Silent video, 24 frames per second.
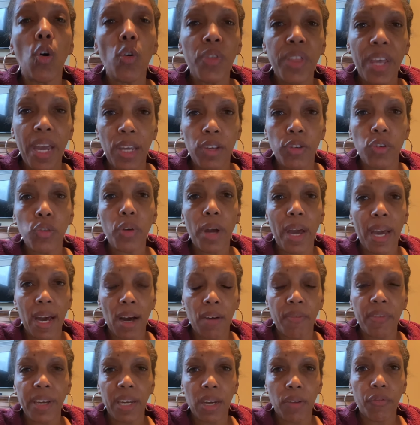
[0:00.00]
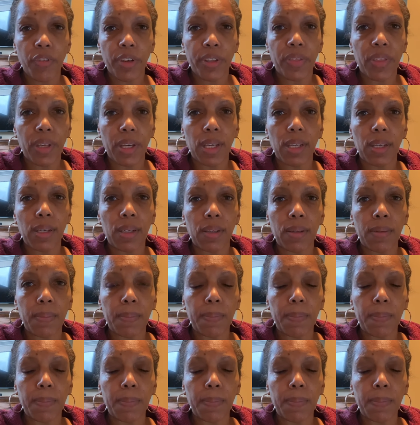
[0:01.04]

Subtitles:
that you have everything